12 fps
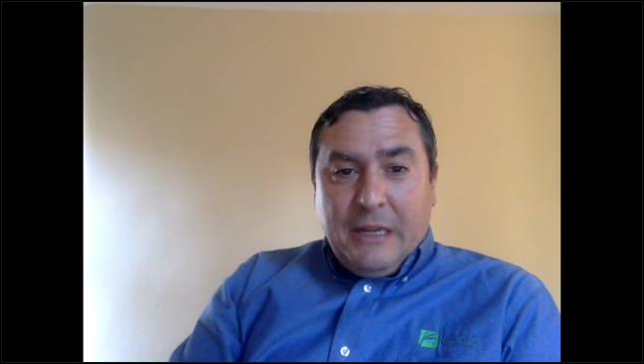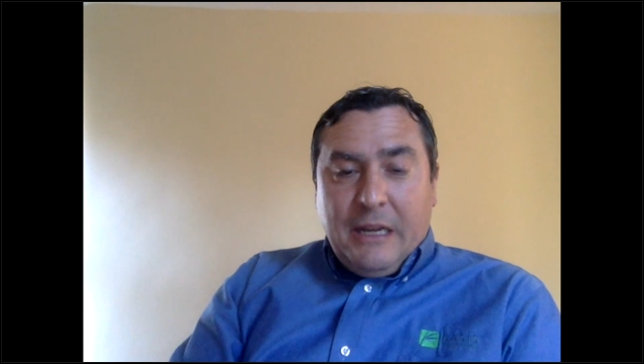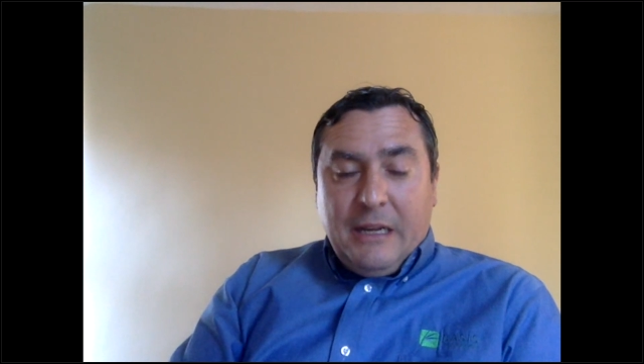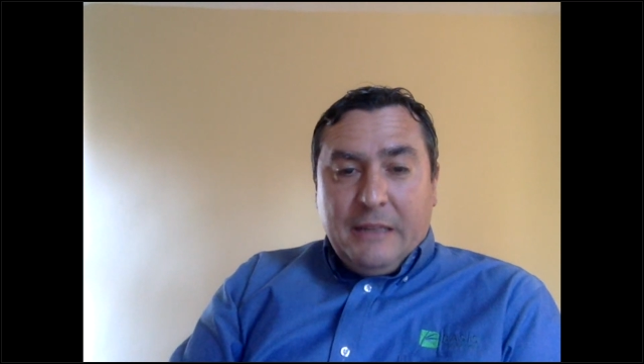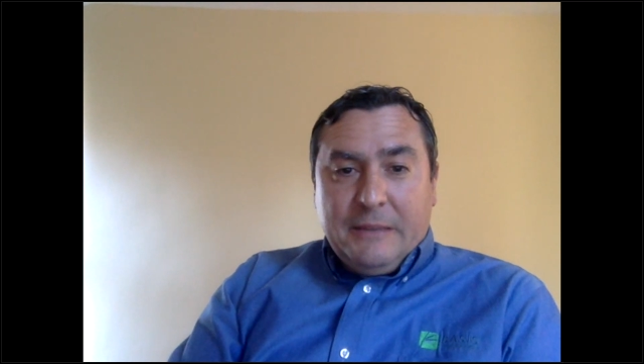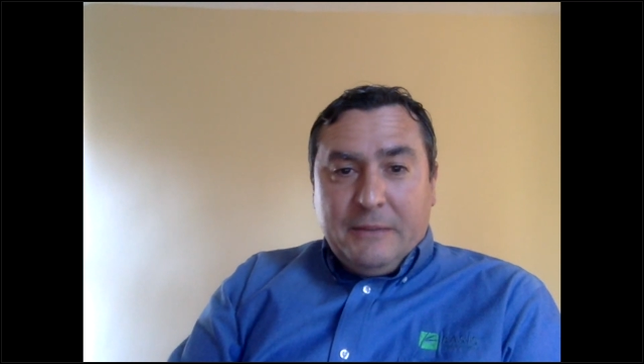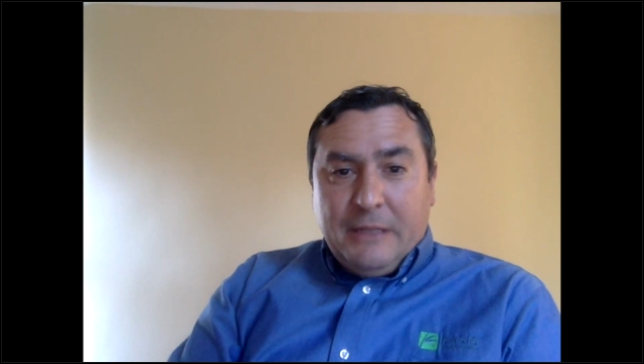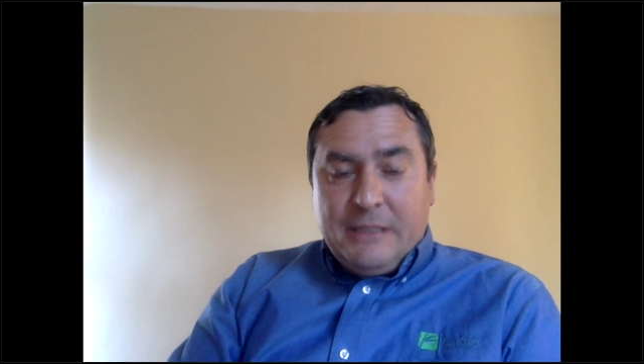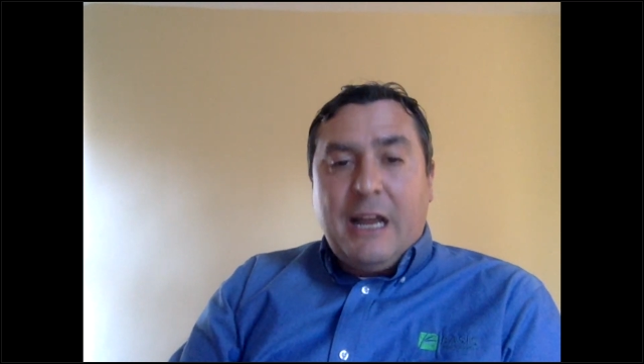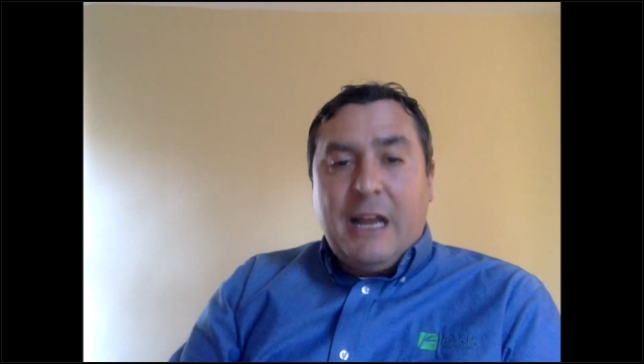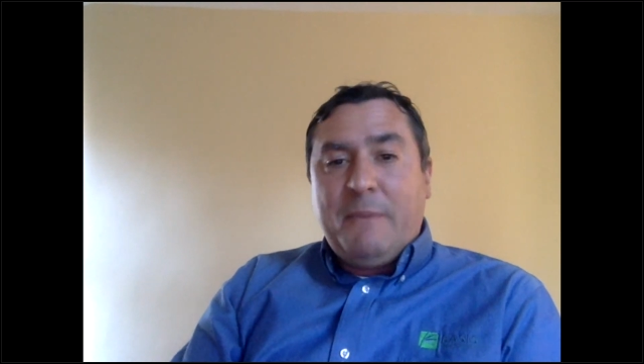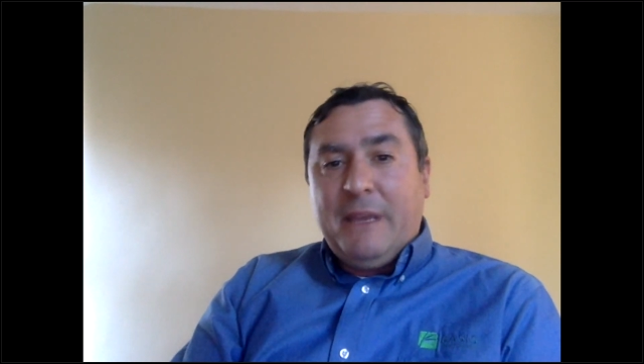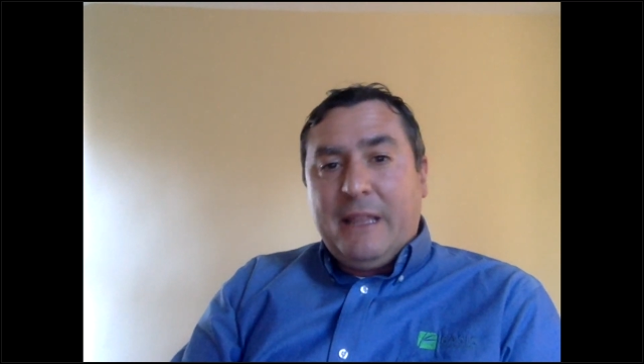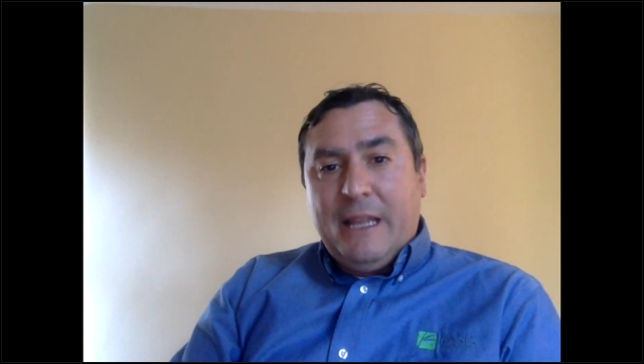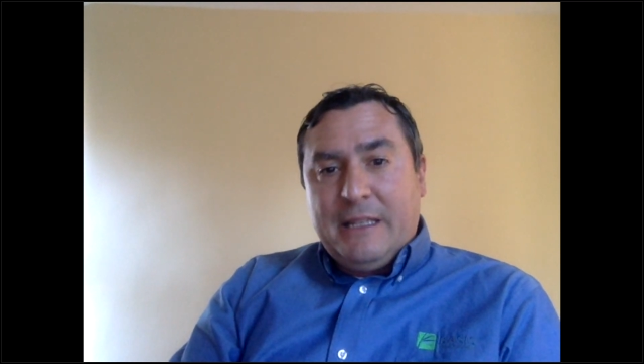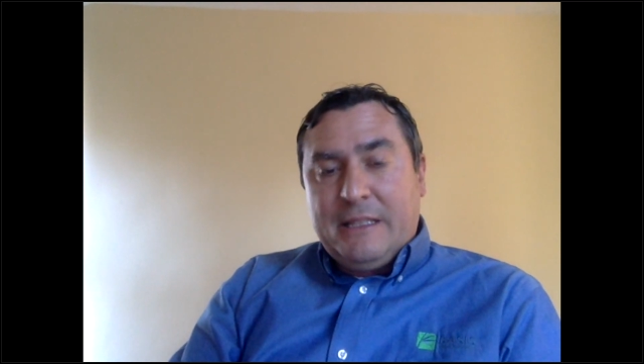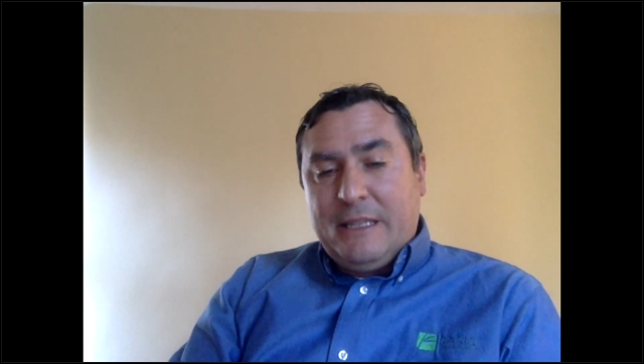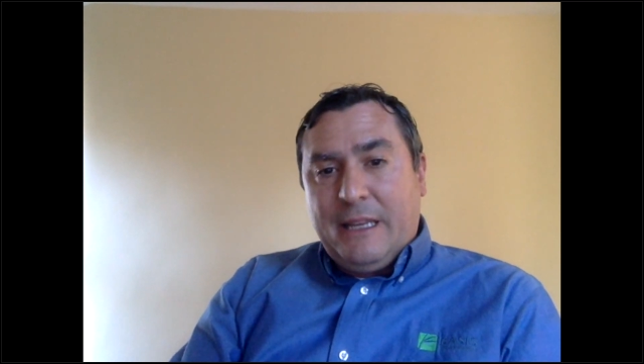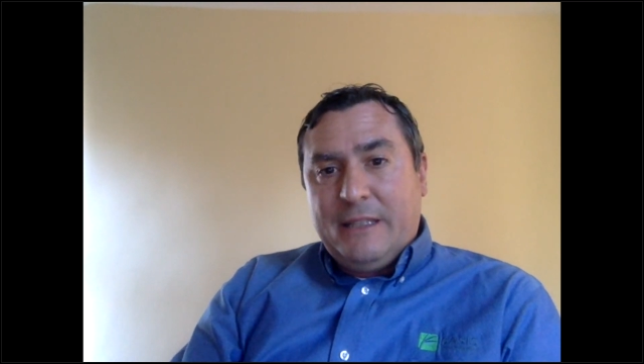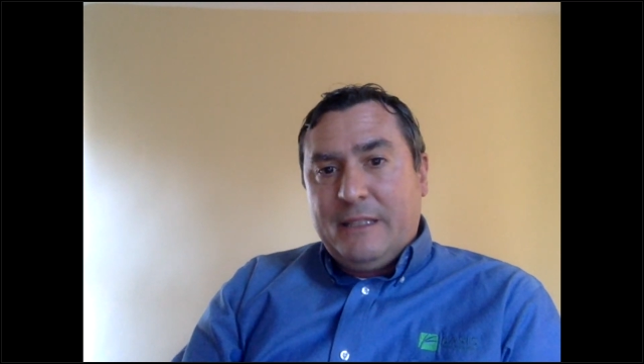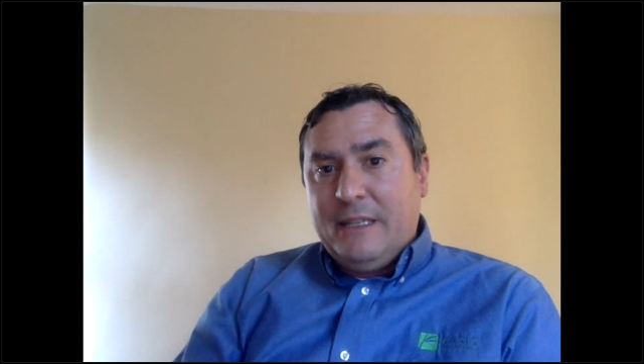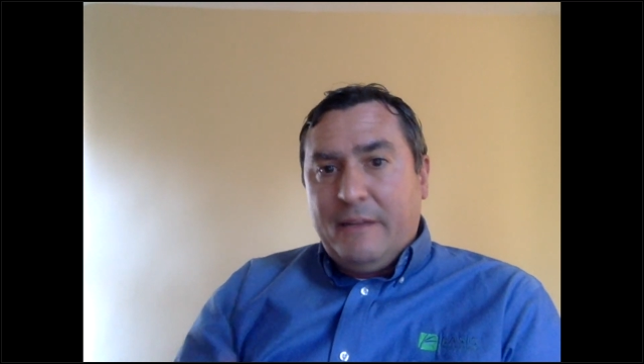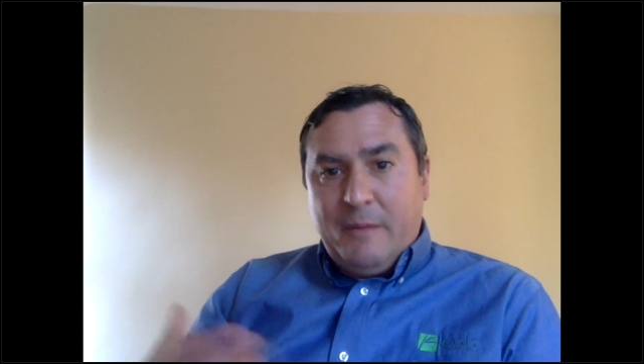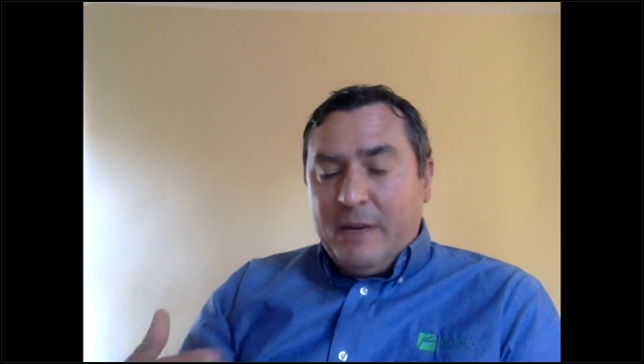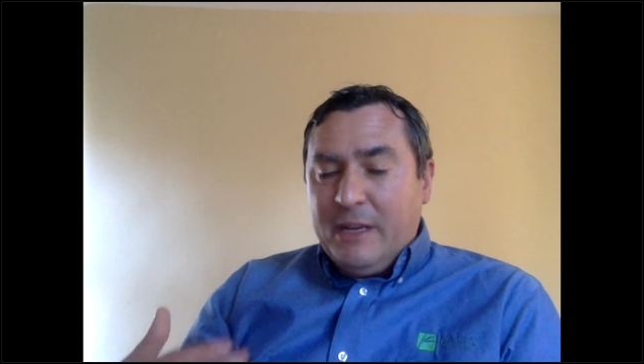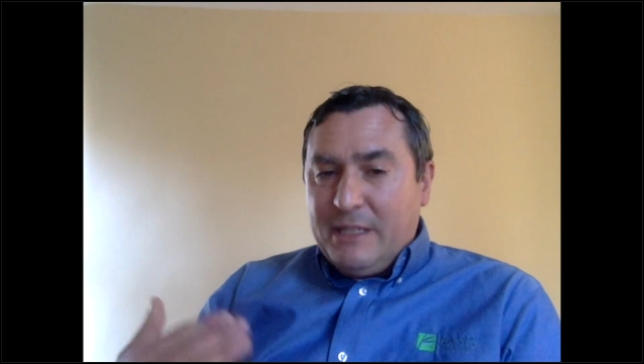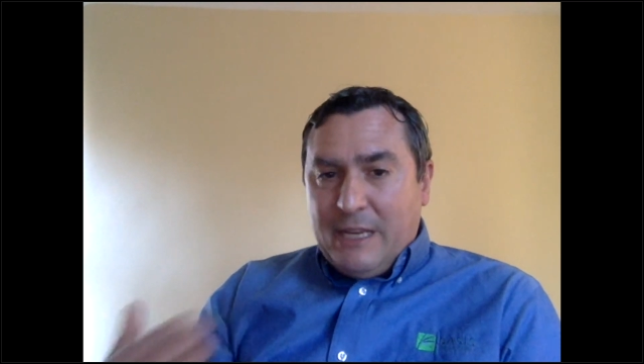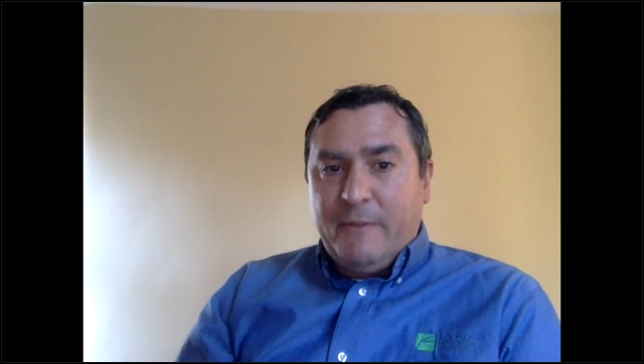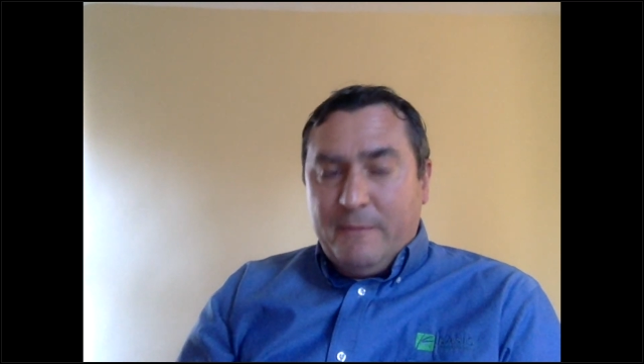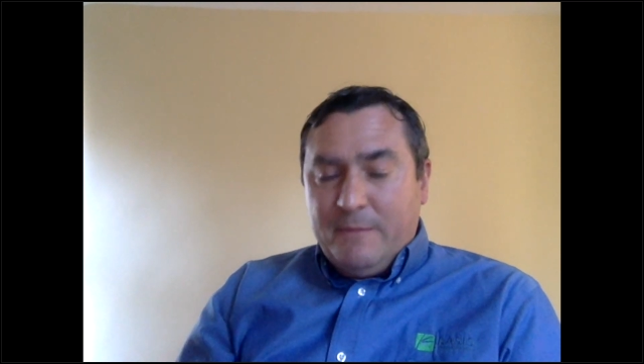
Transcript: a topic that gets in everybody's top